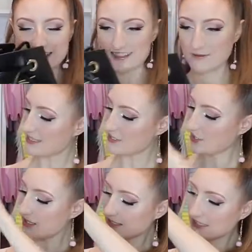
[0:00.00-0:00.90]
is. It's
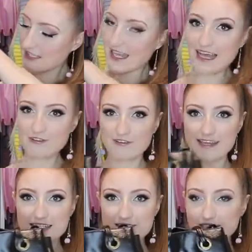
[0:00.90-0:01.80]
got a little cat
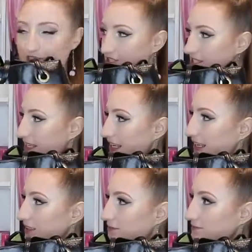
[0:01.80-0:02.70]
face on it just
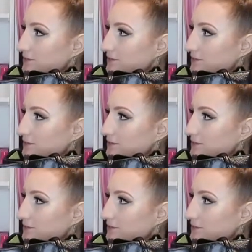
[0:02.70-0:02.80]
there.